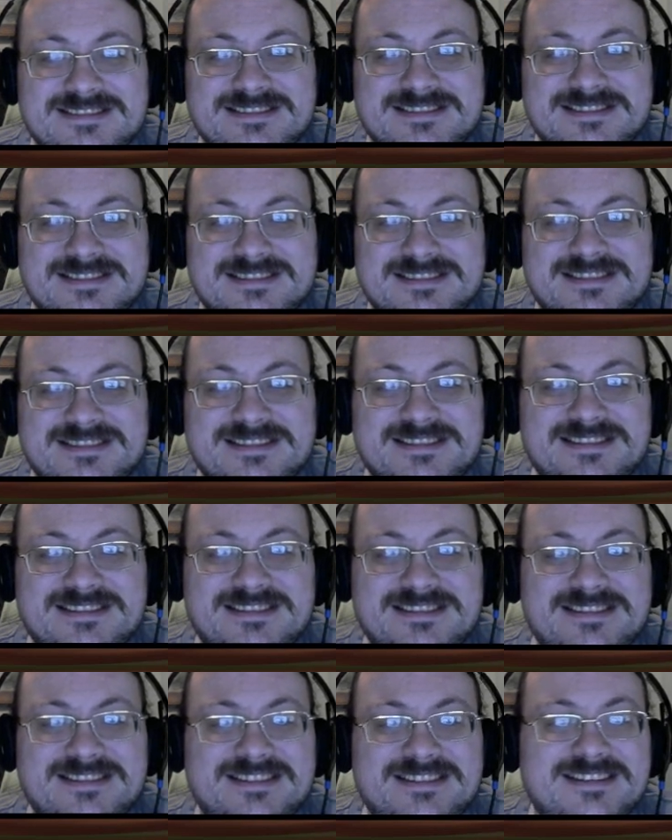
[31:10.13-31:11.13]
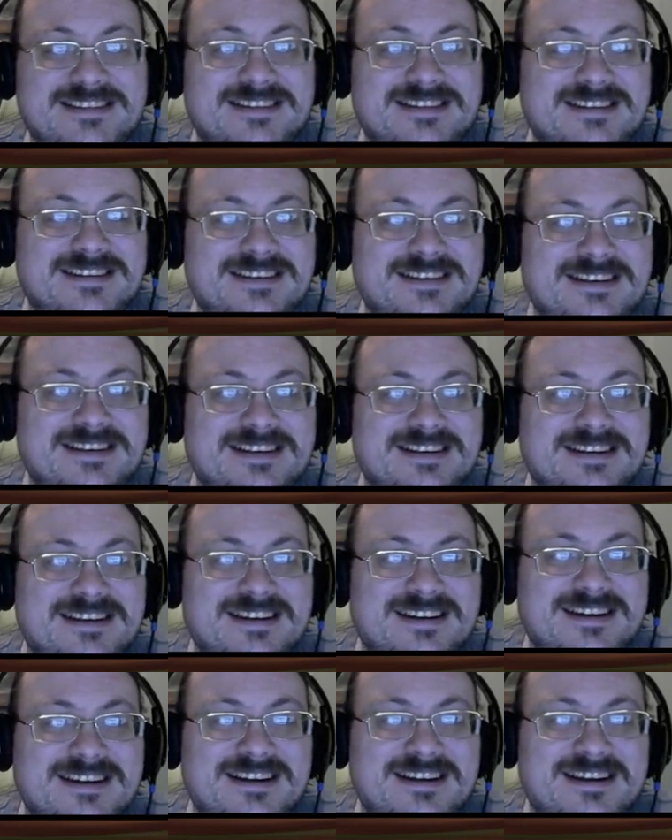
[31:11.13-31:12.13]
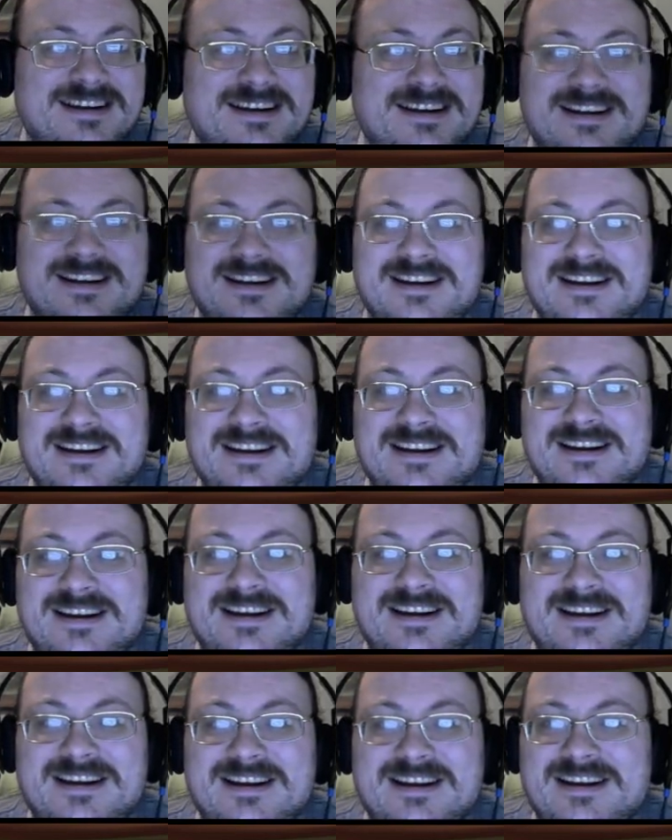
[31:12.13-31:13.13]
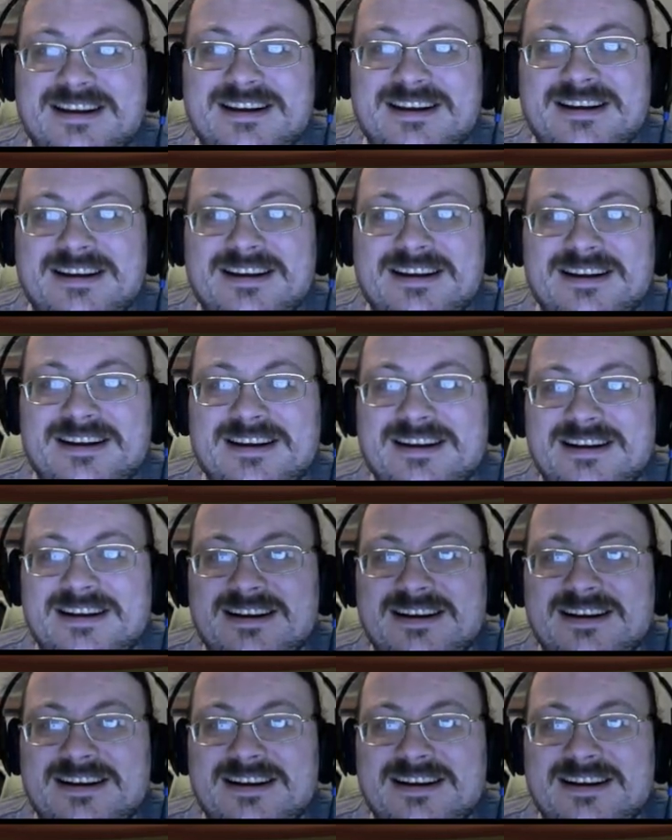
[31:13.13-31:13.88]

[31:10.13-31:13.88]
it can come off as very, very, very insensitive.